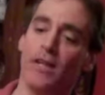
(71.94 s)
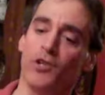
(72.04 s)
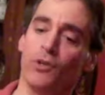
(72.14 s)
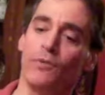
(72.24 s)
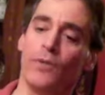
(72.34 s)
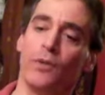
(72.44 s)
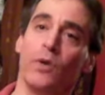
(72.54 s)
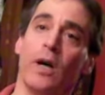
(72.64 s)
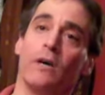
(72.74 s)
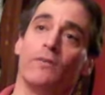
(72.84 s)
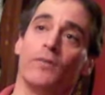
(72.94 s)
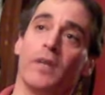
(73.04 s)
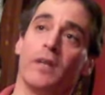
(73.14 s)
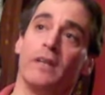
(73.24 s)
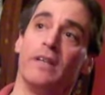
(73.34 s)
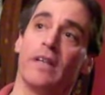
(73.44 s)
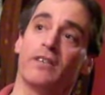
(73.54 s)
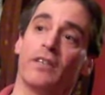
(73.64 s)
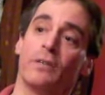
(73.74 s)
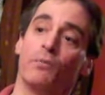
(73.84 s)
initial view of
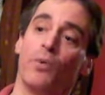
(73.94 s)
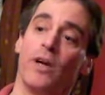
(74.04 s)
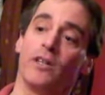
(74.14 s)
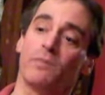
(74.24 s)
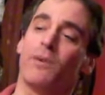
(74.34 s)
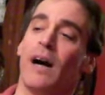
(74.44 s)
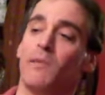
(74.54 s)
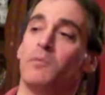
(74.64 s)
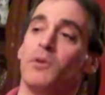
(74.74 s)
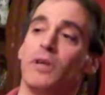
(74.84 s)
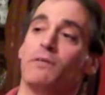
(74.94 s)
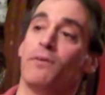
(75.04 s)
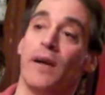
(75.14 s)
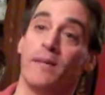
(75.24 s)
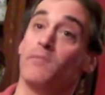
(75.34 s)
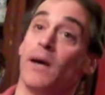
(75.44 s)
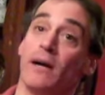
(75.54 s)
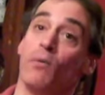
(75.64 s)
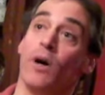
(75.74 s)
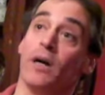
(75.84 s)
Nixon was probably framed
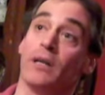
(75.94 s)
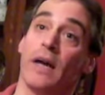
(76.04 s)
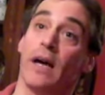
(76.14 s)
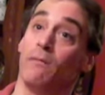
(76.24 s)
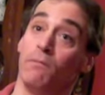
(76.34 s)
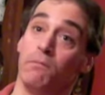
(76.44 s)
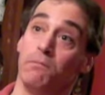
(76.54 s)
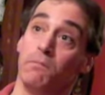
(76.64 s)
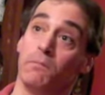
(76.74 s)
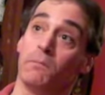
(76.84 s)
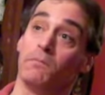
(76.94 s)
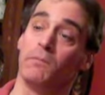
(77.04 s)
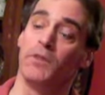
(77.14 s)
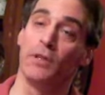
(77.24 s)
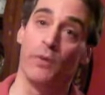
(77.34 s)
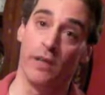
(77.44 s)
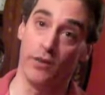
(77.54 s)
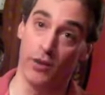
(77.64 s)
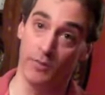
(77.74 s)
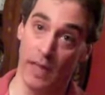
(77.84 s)
by what I did read in
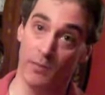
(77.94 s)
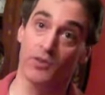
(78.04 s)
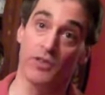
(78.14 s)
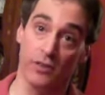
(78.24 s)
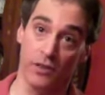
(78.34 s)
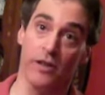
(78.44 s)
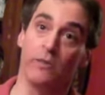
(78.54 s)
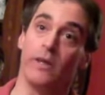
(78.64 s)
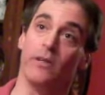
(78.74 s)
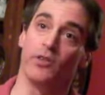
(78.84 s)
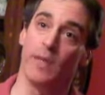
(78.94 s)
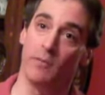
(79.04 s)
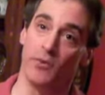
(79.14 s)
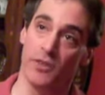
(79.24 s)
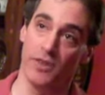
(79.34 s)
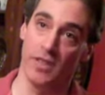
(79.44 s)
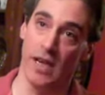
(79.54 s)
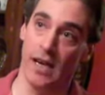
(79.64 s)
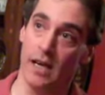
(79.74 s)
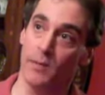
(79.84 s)
the newspapers, because I was starting to read newspapers at the
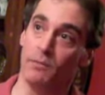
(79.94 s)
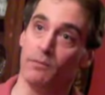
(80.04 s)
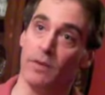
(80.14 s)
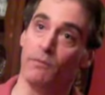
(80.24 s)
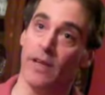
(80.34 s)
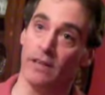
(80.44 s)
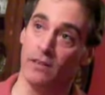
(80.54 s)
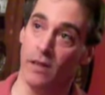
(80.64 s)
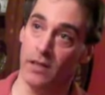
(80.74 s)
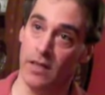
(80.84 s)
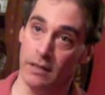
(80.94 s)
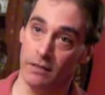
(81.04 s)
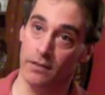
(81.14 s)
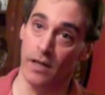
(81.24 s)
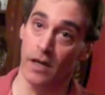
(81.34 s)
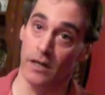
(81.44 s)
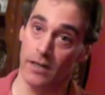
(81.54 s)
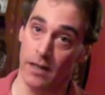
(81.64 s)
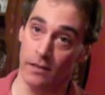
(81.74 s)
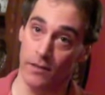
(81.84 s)
time, and what I saw on
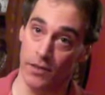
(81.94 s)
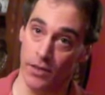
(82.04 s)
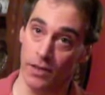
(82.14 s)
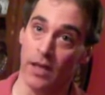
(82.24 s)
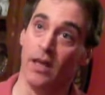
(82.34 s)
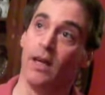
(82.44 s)
television.